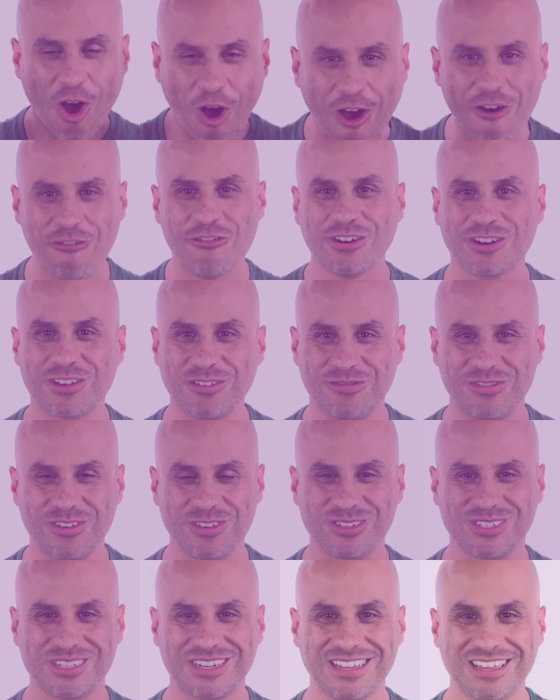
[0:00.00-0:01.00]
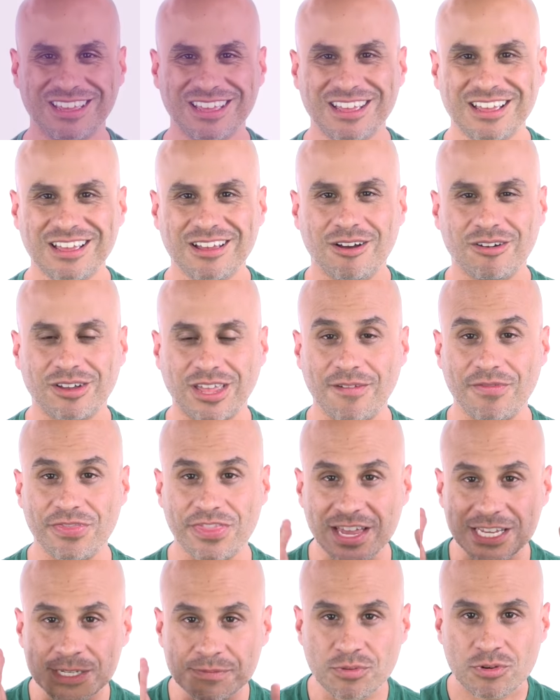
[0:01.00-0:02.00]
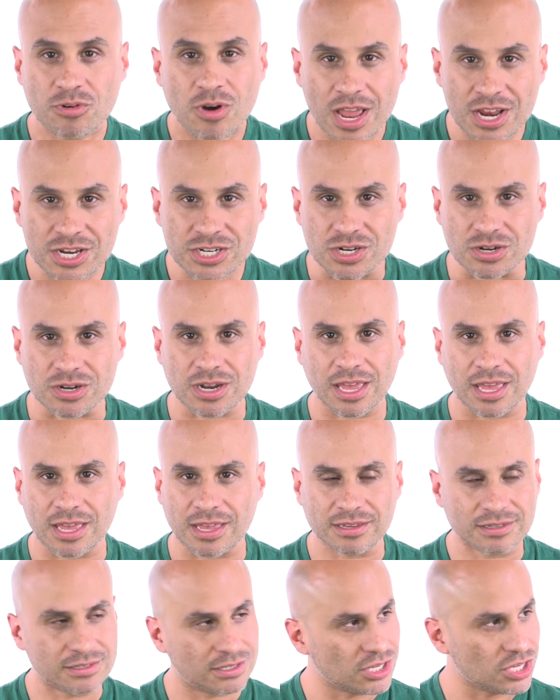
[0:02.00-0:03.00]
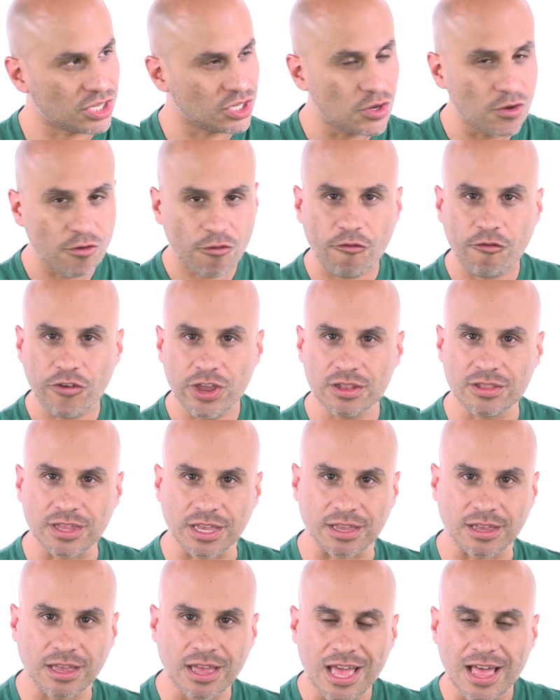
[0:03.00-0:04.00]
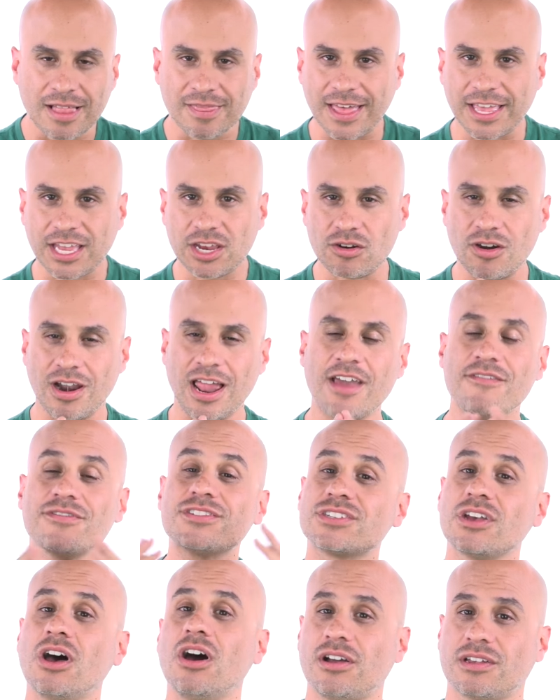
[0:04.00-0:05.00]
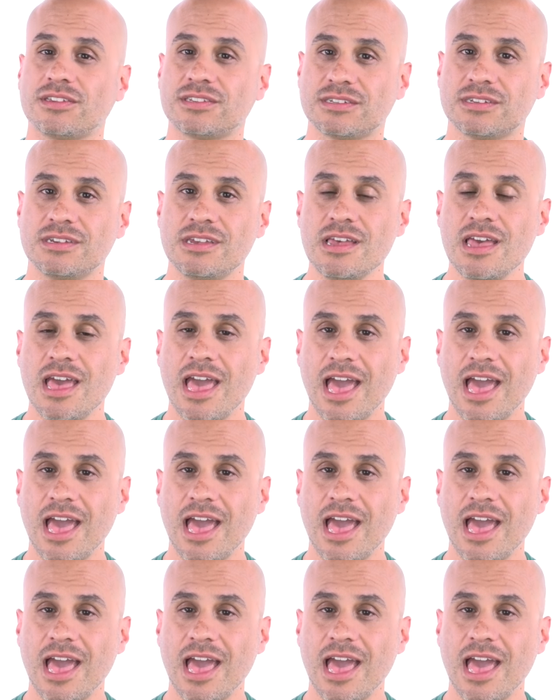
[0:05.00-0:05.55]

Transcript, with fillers: often confused. Okay, desperation is you feeling like your life sucks